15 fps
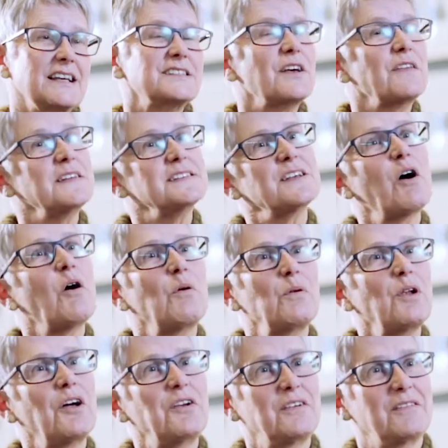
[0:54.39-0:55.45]
So there's a whole
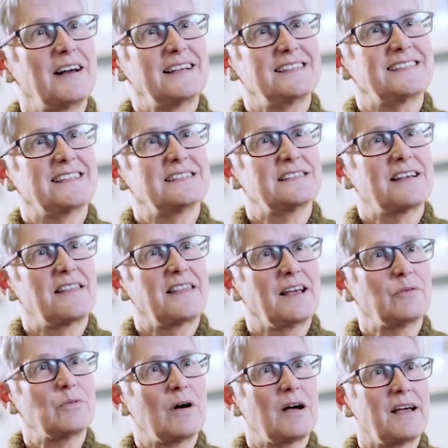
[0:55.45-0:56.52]
lot of reasons, I
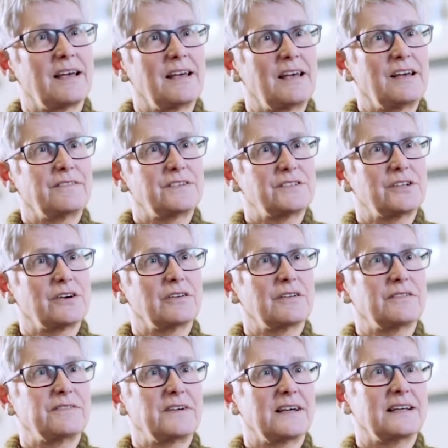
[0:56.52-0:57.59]
think, why
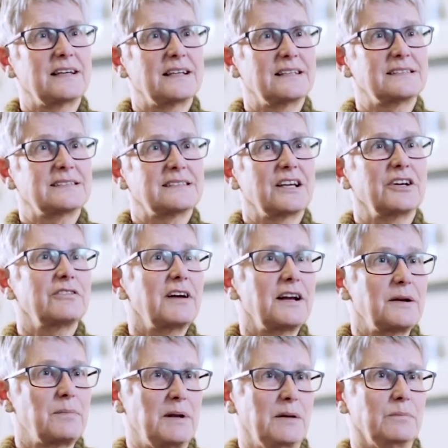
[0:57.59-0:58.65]
photography is
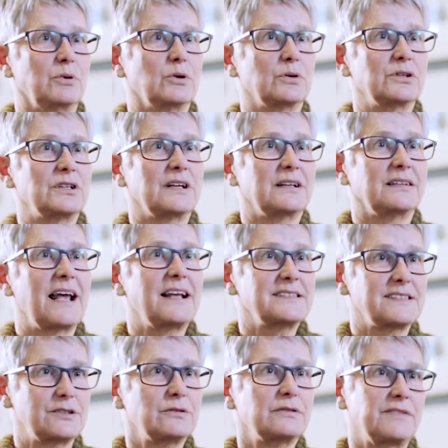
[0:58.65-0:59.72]
incredibly important and
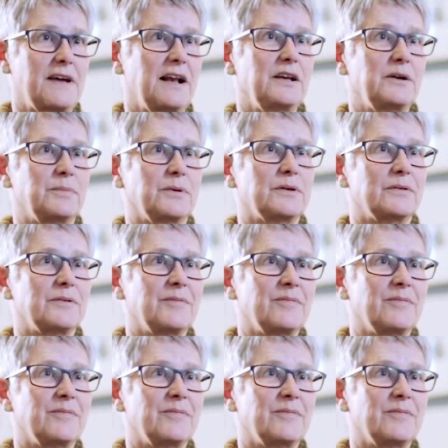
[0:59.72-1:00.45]
still valuable.